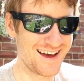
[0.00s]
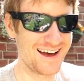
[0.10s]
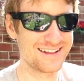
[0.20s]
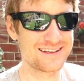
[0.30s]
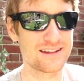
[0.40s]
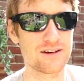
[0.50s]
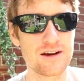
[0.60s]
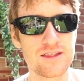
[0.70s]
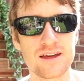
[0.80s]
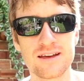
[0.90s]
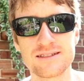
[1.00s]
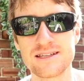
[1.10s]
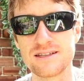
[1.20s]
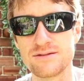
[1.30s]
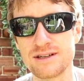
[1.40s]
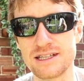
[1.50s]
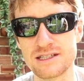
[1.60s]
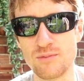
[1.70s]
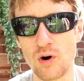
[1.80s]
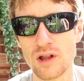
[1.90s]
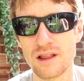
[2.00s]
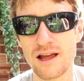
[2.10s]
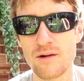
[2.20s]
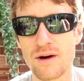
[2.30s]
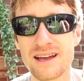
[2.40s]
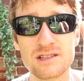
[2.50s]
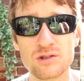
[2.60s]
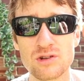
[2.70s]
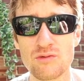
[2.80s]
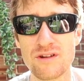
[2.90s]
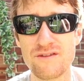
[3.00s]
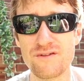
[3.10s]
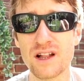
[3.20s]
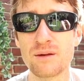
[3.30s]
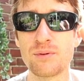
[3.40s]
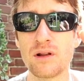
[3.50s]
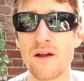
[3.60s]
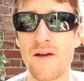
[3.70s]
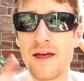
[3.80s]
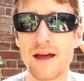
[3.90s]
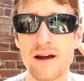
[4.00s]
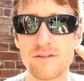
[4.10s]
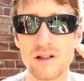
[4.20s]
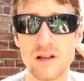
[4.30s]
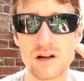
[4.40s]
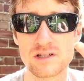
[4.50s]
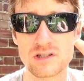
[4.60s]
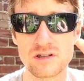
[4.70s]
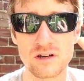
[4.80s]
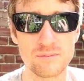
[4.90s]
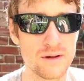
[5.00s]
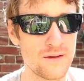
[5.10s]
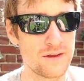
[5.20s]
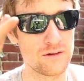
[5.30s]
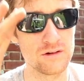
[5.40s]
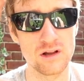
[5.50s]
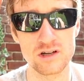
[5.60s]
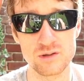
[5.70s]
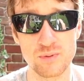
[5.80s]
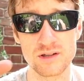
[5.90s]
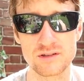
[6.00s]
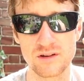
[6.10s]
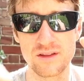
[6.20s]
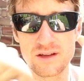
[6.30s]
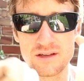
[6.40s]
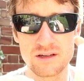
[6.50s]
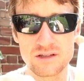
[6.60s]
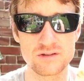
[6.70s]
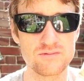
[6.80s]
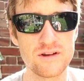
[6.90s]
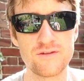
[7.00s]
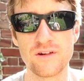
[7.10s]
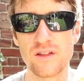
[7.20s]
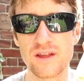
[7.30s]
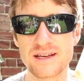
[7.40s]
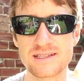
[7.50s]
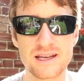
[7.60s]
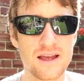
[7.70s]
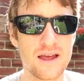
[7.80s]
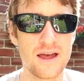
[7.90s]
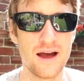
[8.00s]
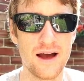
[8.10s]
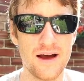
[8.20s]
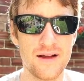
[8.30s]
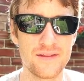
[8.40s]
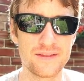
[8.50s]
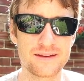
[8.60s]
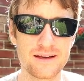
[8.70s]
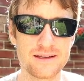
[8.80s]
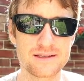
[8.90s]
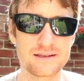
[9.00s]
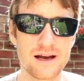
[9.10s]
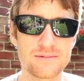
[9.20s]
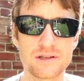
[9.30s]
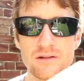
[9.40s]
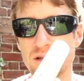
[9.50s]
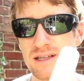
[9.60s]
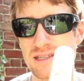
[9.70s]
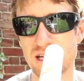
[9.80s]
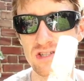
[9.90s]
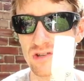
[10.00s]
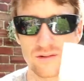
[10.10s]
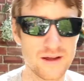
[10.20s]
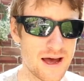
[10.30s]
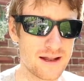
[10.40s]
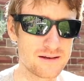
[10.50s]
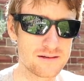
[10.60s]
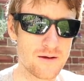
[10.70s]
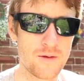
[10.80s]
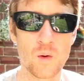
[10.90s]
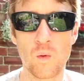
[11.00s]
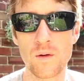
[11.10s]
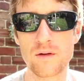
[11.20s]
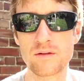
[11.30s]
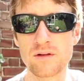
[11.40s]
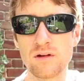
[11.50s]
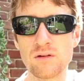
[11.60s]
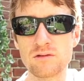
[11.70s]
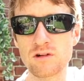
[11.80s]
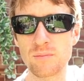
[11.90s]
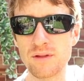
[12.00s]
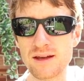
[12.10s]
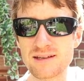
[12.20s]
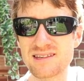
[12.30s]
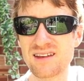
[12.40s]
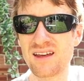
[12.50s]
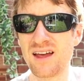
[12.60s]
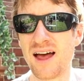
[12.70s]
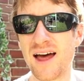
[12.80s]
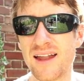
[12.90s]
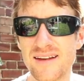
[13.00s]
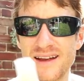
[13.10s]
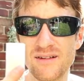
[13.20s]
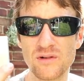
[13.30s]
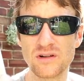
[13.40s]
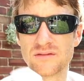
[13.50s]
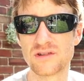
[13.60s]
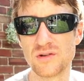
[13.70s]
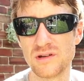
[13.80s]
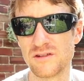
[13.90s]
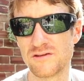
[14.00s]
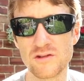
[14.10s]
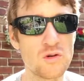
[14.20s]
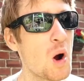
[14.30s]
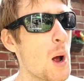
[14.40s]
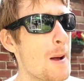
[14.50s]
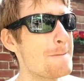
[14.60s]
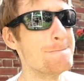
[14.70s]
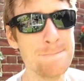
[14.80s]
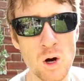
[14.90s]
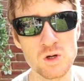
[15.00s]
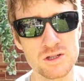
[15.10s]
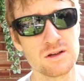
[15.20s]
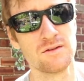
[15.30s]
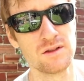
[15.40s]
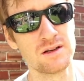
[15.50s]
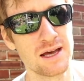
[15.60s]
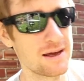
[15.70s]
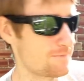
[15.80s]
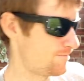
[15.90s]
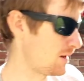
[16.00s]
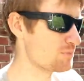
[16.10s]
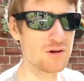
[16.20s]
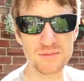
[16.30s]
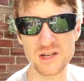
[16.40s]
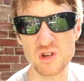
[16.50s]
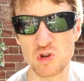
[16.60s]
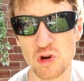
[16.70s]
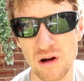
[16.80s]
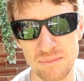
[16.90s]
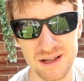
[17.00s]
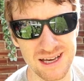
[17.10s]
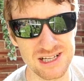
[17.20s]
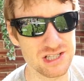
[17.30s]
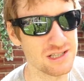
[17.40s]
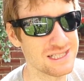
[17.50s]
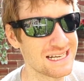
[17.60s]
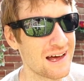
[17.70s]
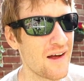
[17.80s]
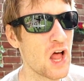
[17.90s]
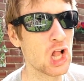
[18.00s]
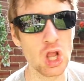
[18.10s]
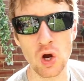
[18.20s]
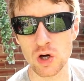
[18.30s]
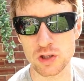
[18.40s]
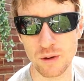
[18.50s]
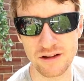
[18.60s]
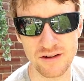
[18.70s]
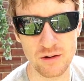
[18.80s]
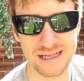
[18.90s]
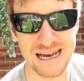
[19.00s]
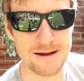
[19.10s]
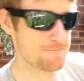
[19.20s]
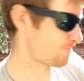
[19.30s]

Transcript: And the great thing is this is really small and lightweight. It's also refillable. I have a larger tub or a larger bottle that you can just refill this, and it's absolutely essential. And one little drop of this and it will do you through most of the day. I'd probably do two applications in a long 12-hour day.